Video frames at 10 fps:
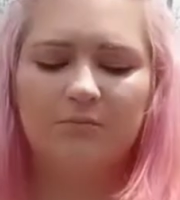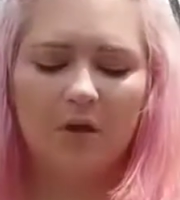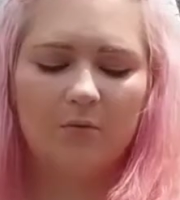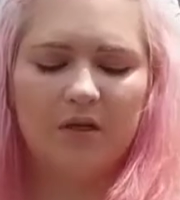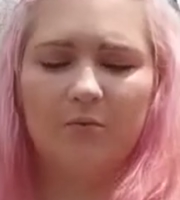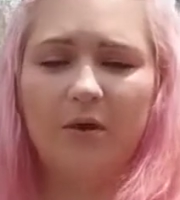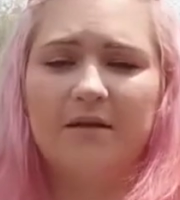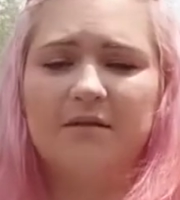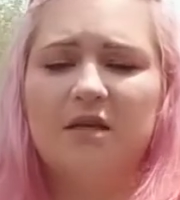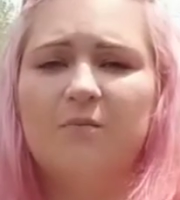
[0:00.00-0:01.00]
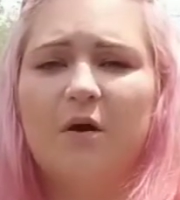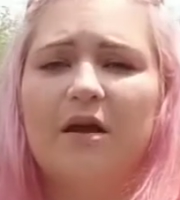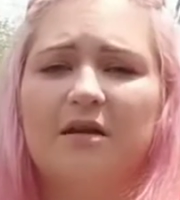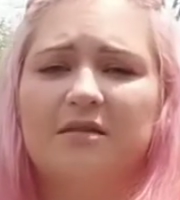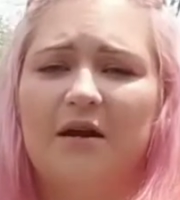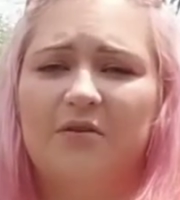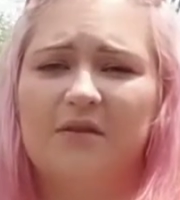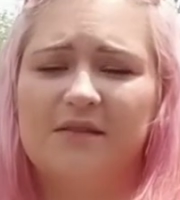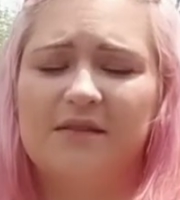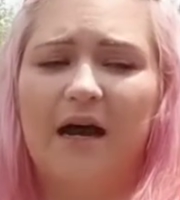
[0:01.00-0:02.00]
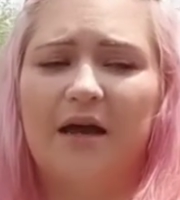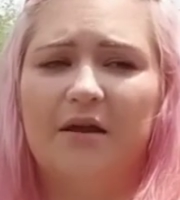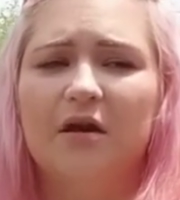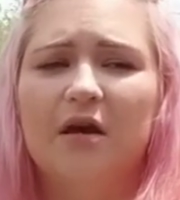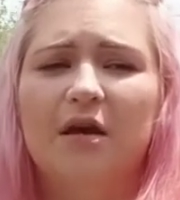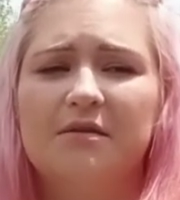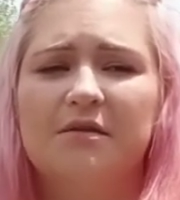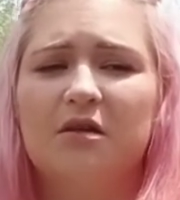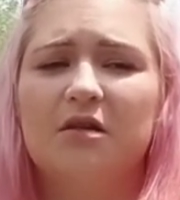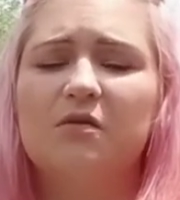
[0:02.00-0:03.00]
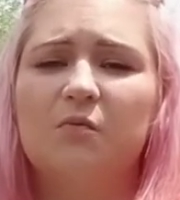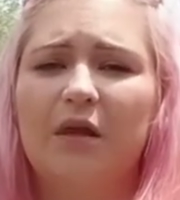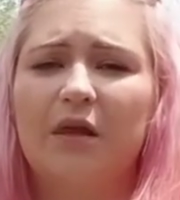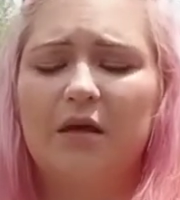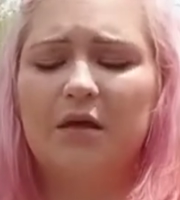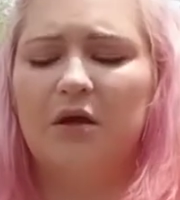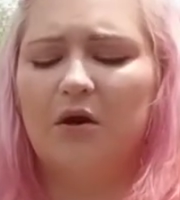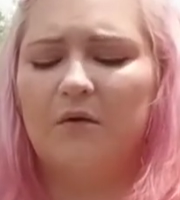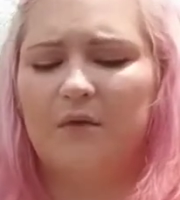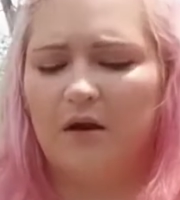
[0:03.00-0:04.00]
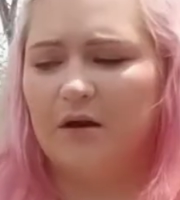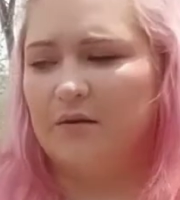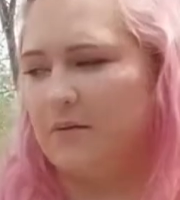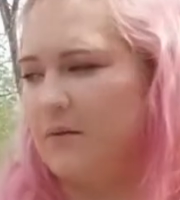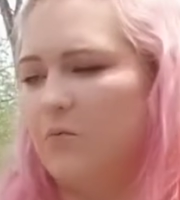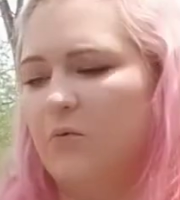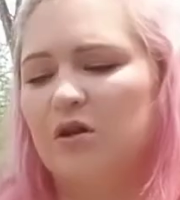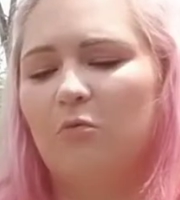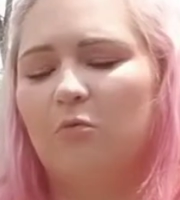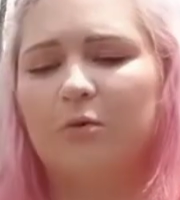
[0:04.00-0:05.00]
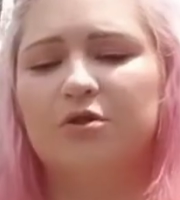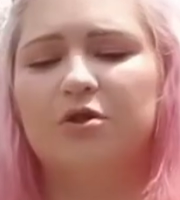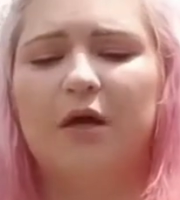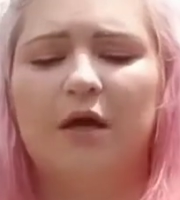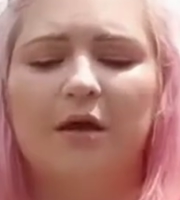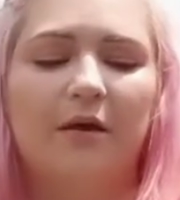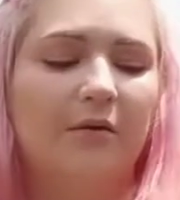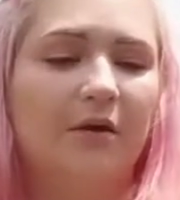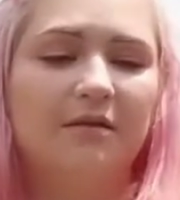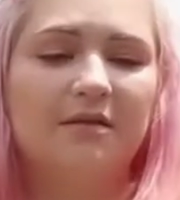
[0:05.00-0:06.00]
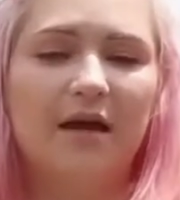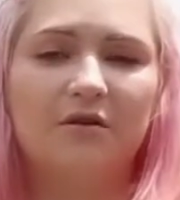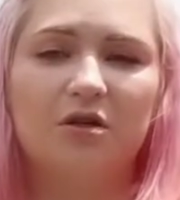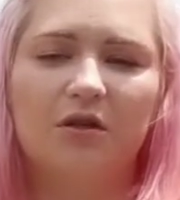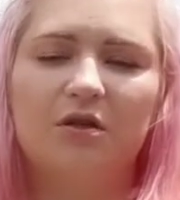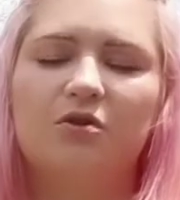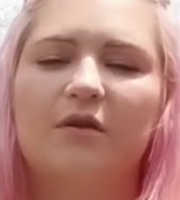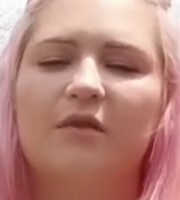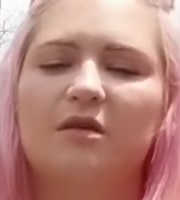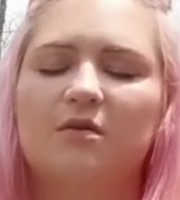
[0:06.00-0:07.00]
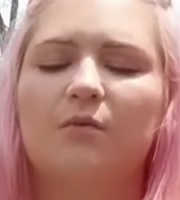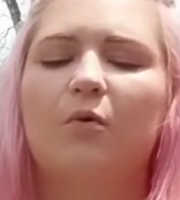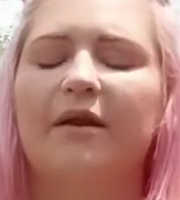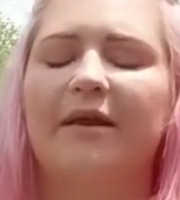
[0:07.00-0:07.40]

We like to keep our hand down at the side so that it's really clear that we know what we're doing, intentionally doing things with one